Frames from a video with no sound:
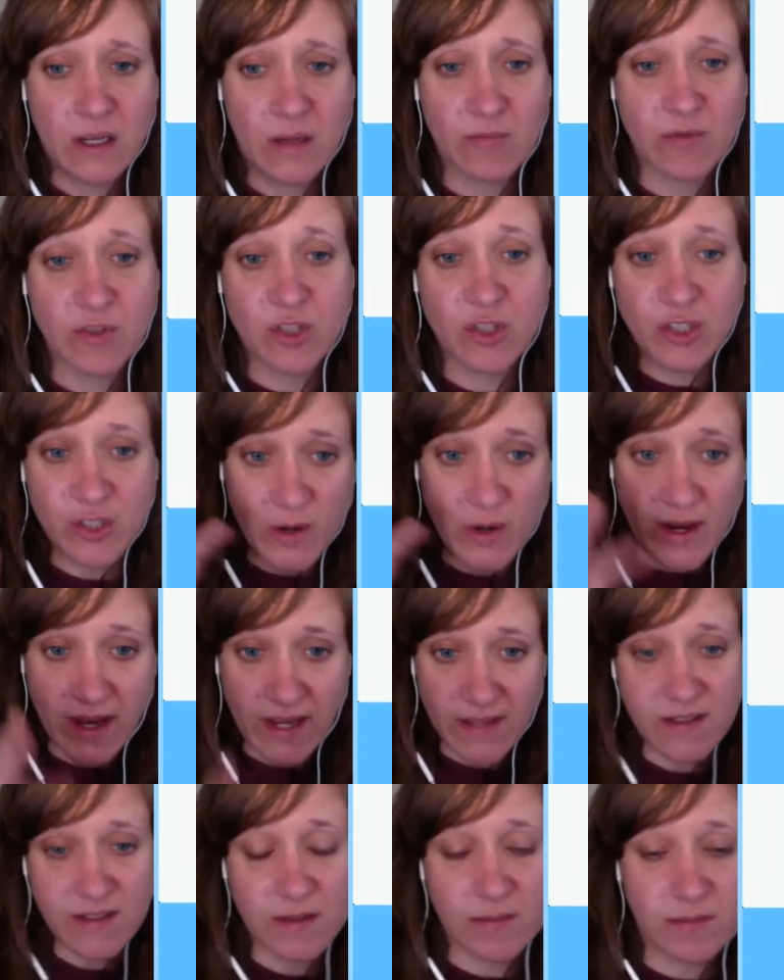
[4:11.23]
just so I
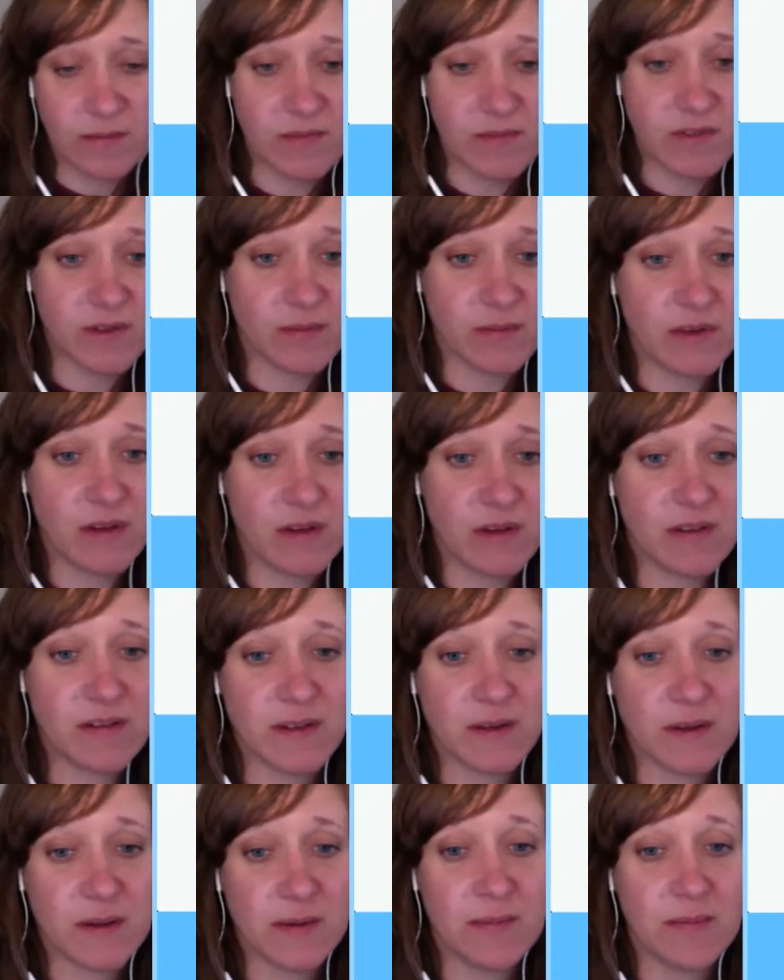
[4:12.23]
had some
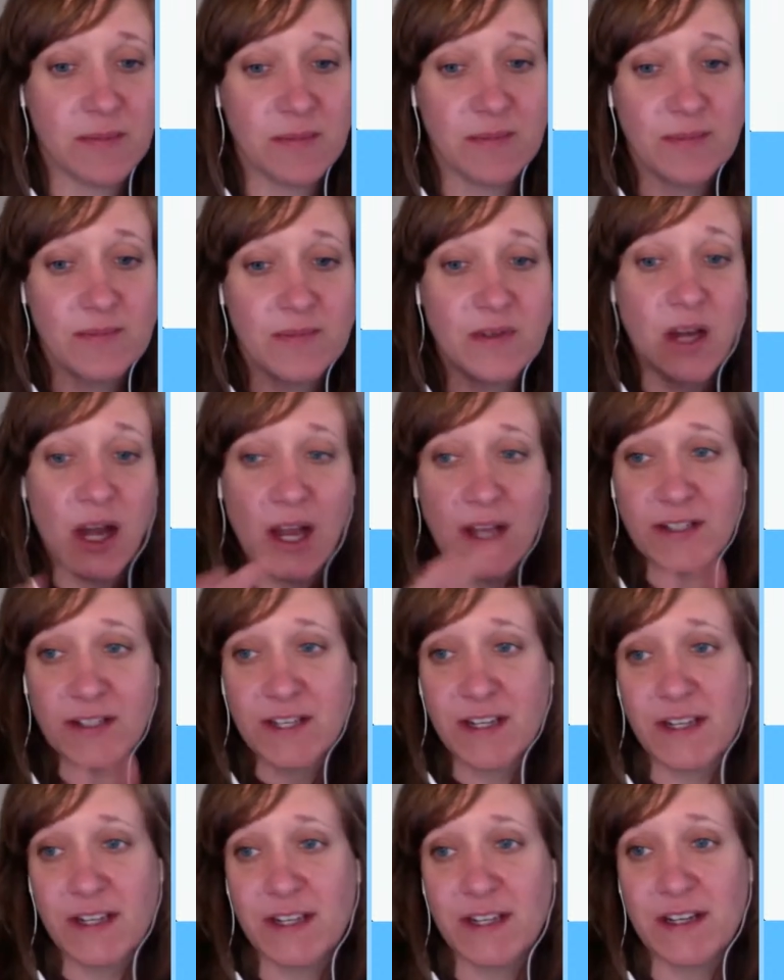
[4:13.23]

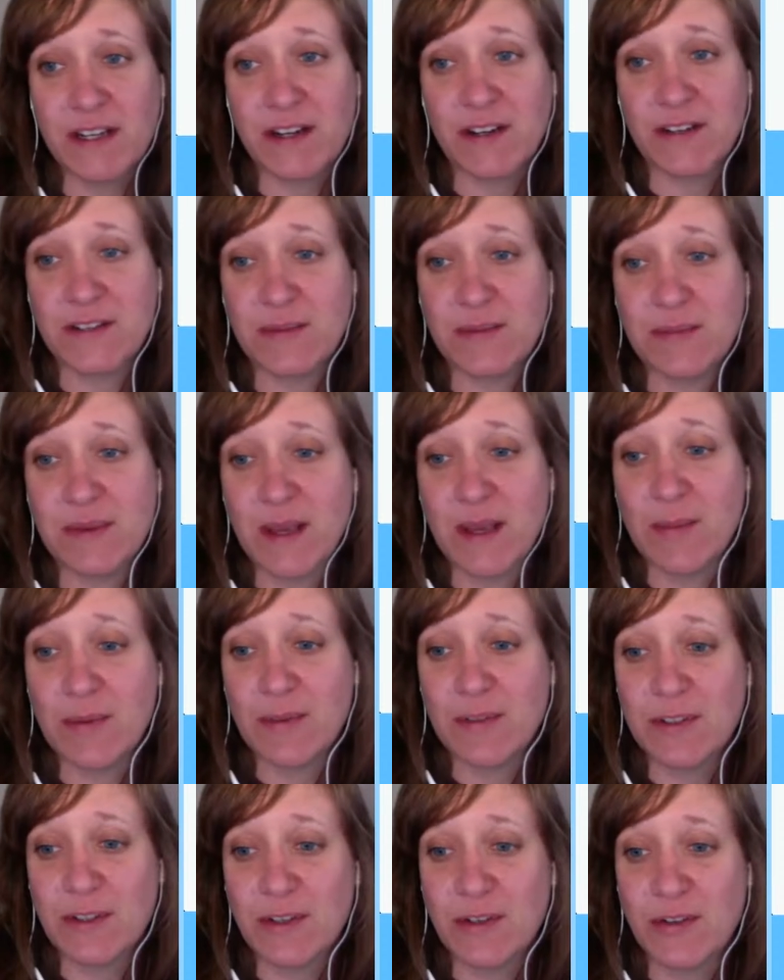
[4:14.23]
content in here to be able
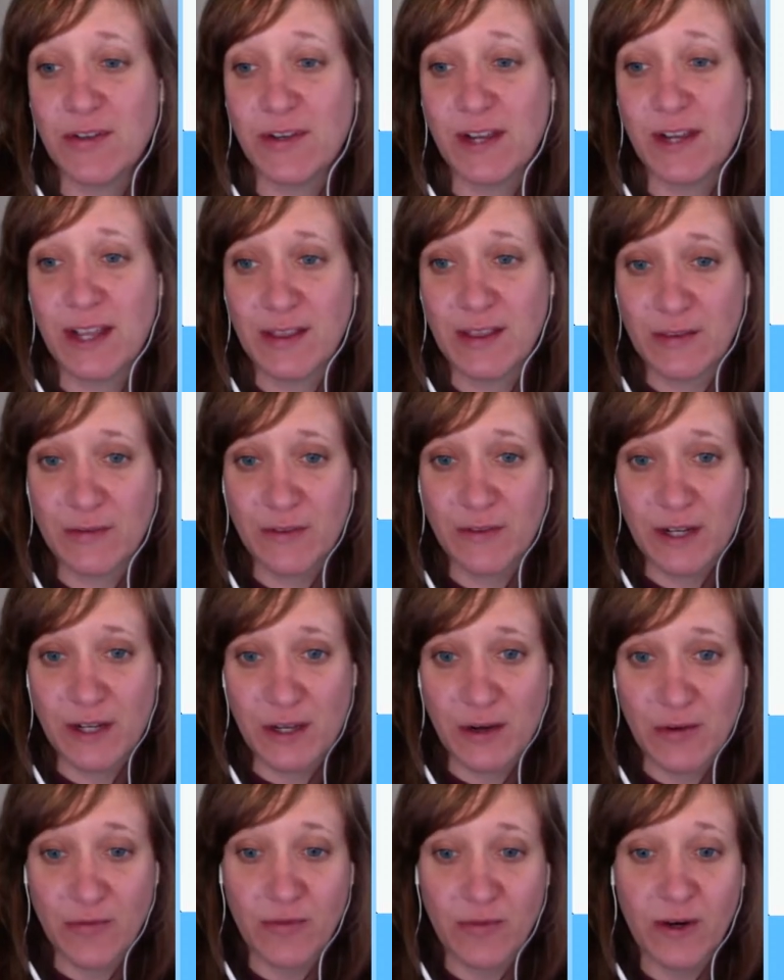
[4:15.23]
to create the
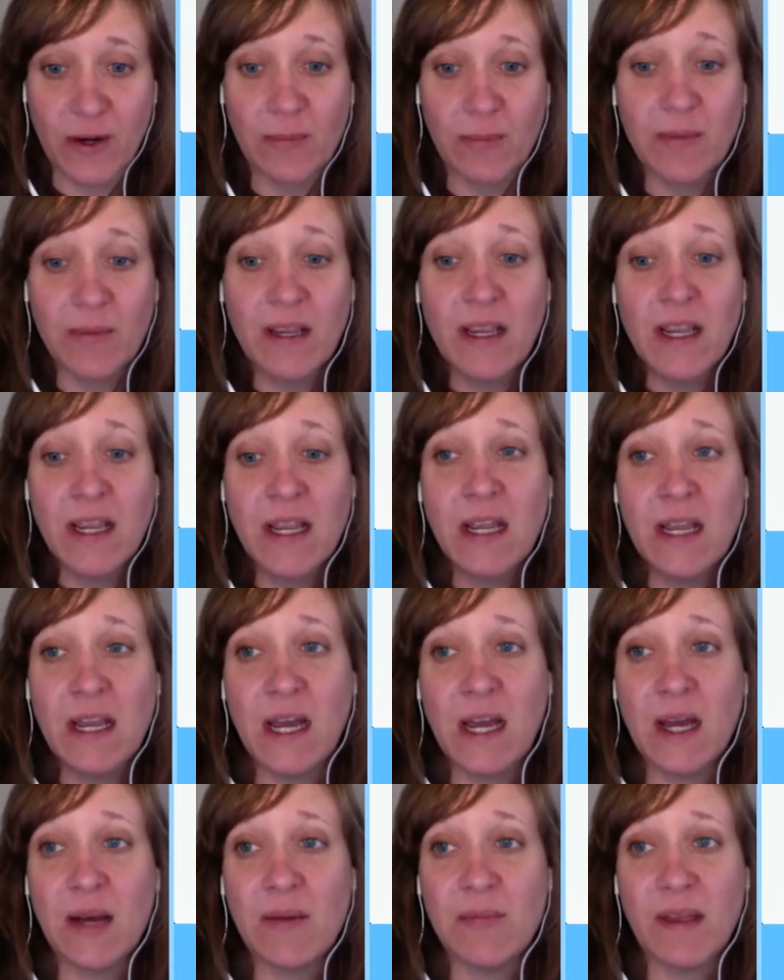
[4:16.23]
video from.
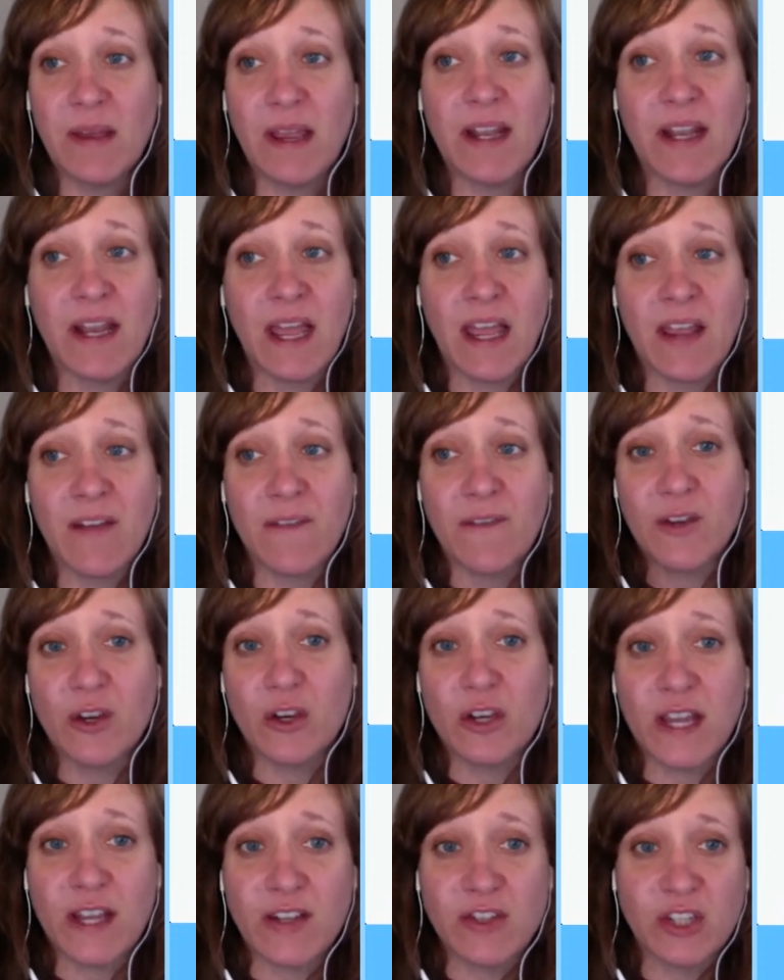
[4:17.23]
And if you're
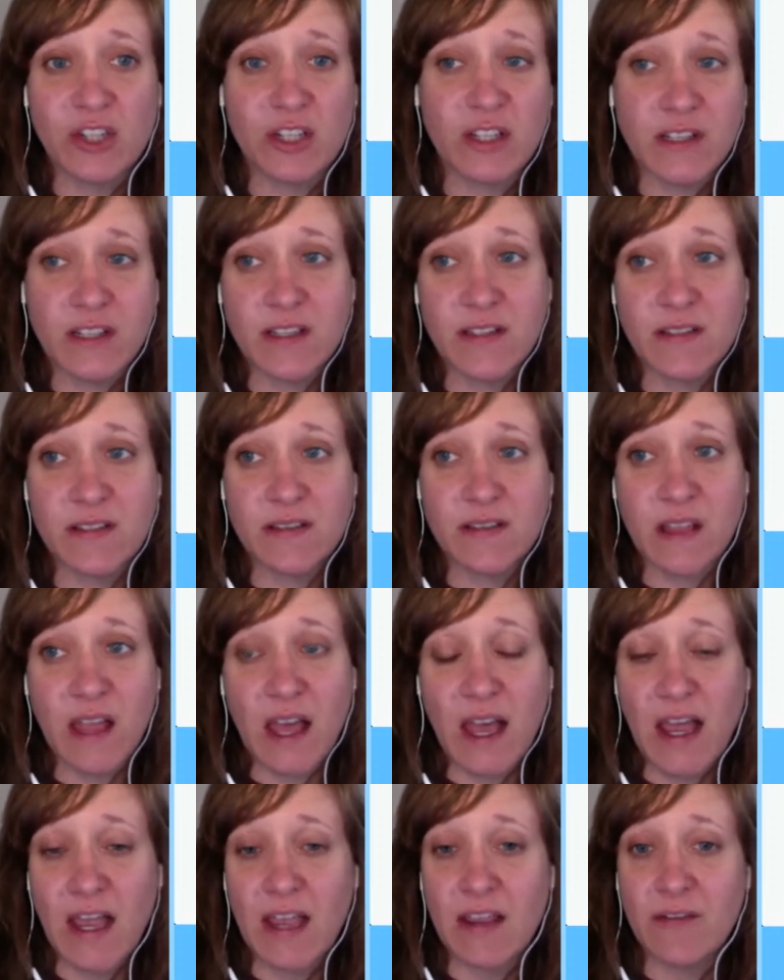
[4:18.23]
catching this
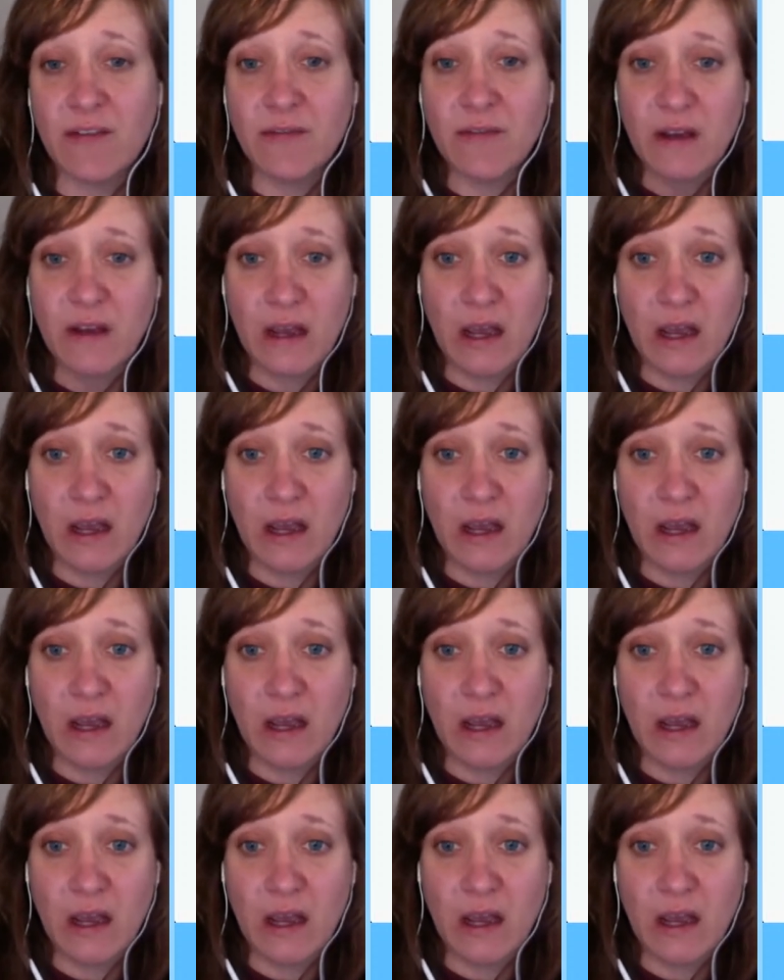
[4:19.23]
live,